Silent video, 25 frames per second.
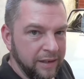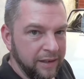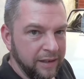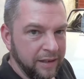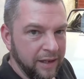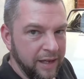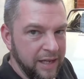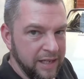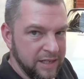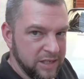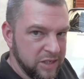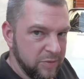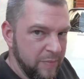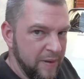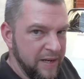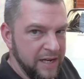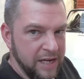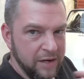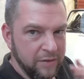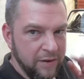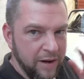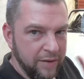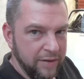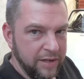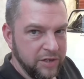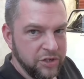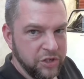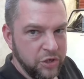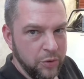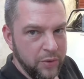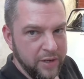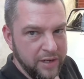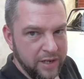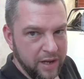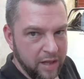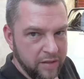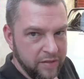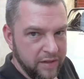It's spinning around, it's
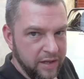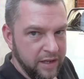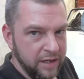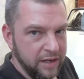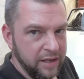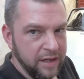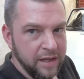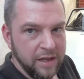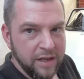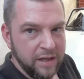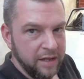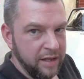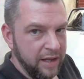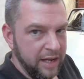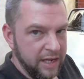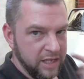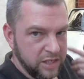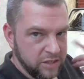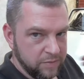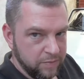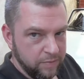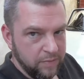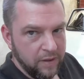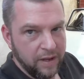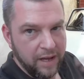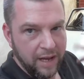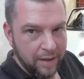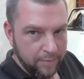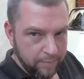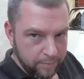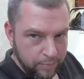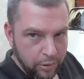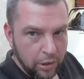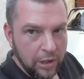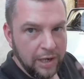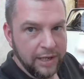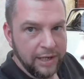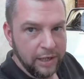doing nothing. It's
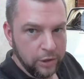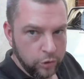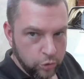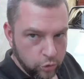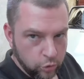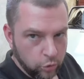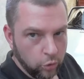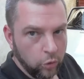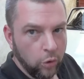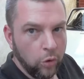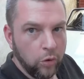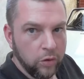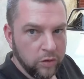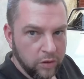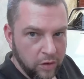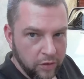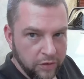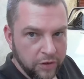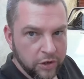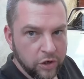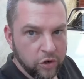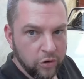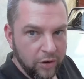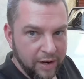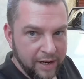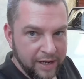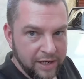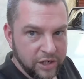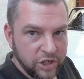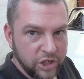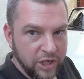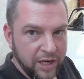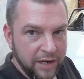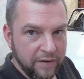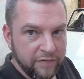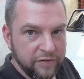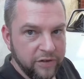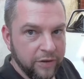pulling a draw on the
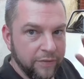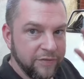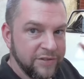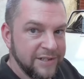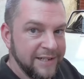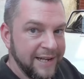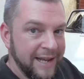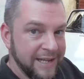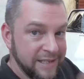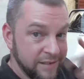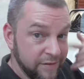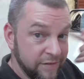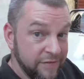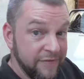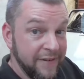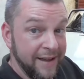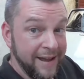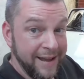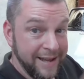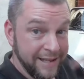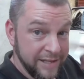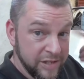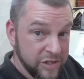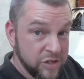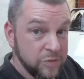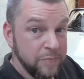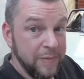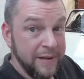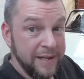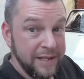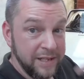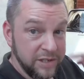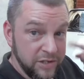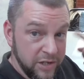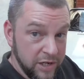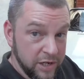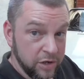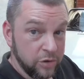crankshaft. Obviously, as a fan
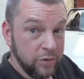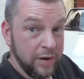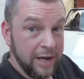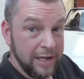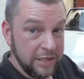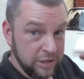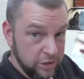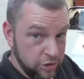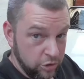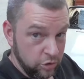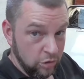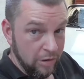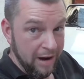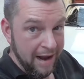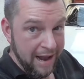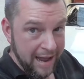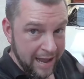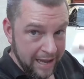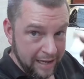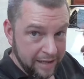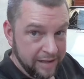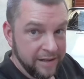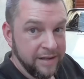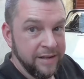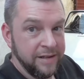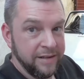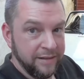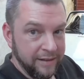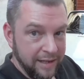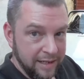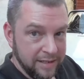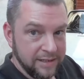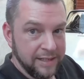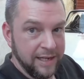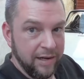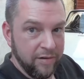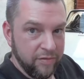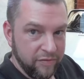spins, it creates drag.
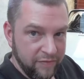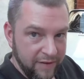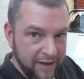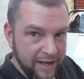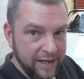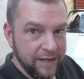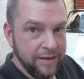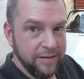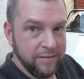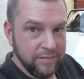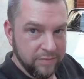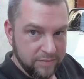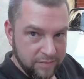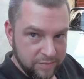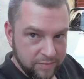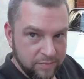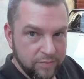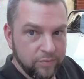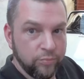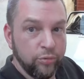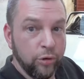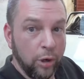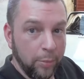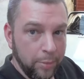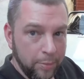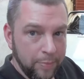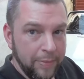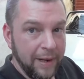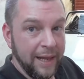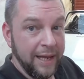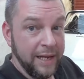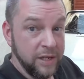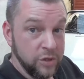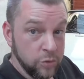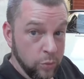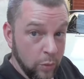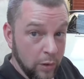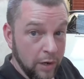That's how fan prop
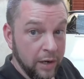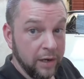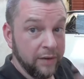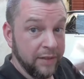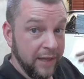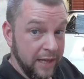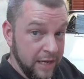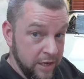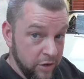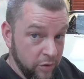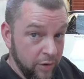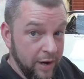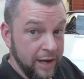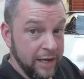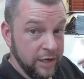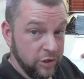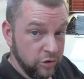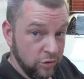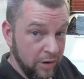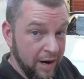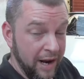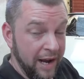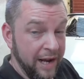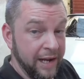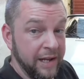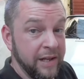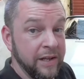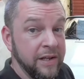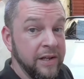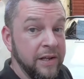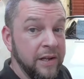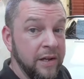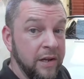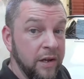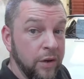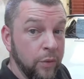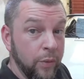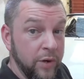blades work. They create drag,
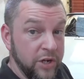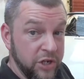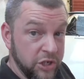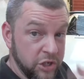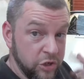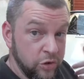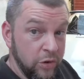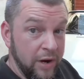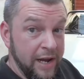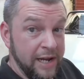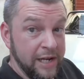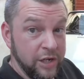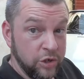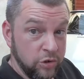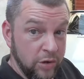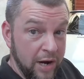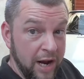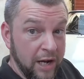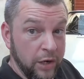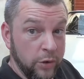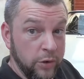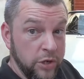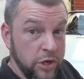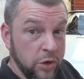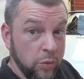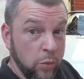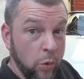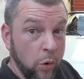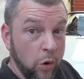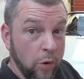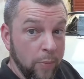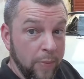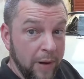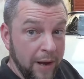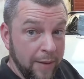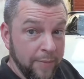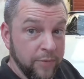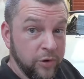which is creating drag on your water
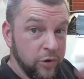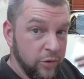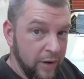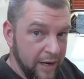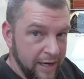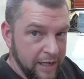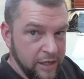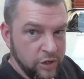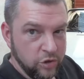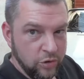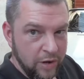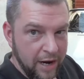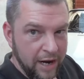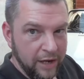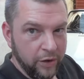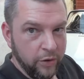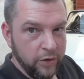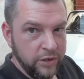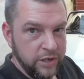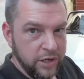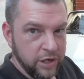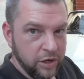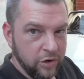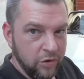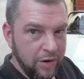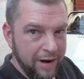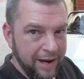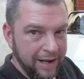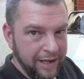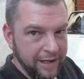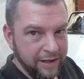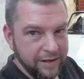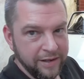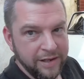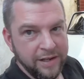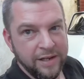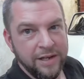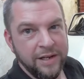pump, creating drag on your
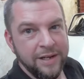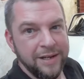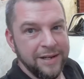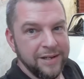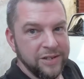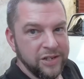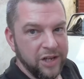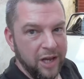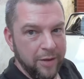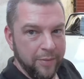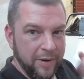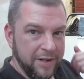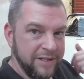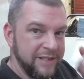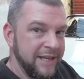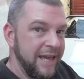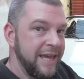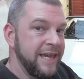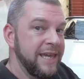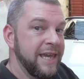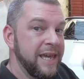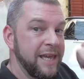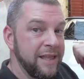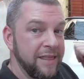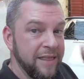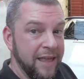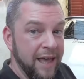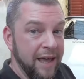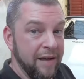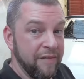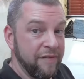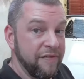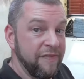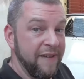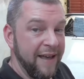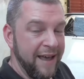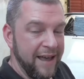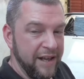crank. So by taking that
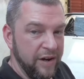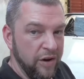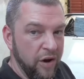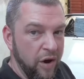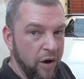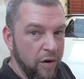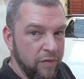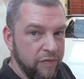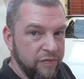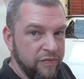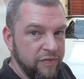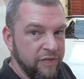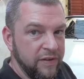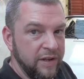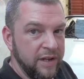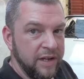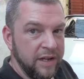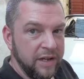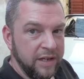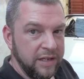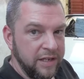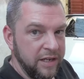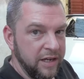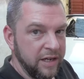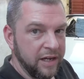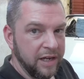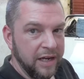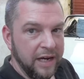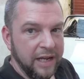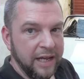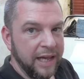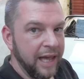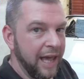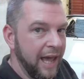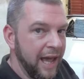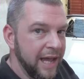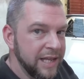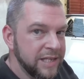fan off, you're going to
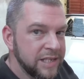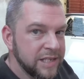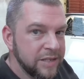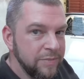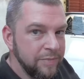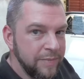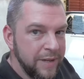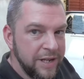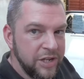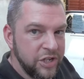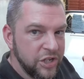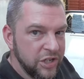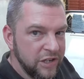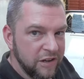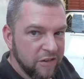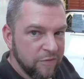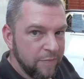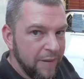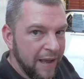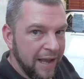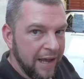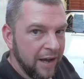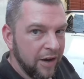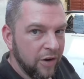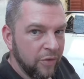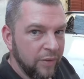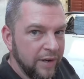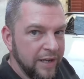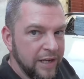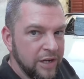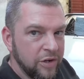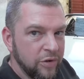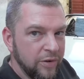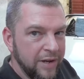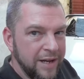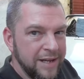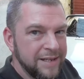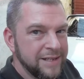get a smidgen of power
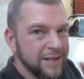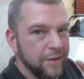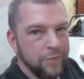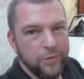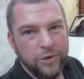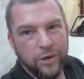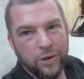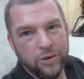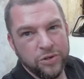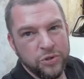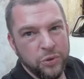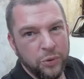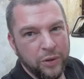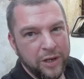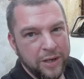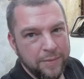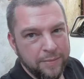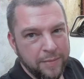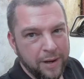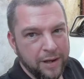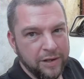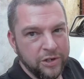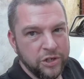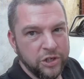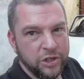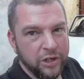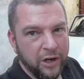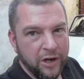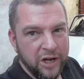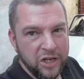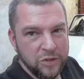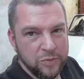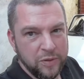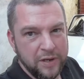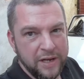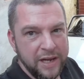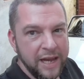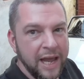increase, and we're not talking much,
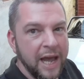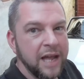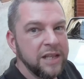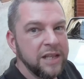guys, but you get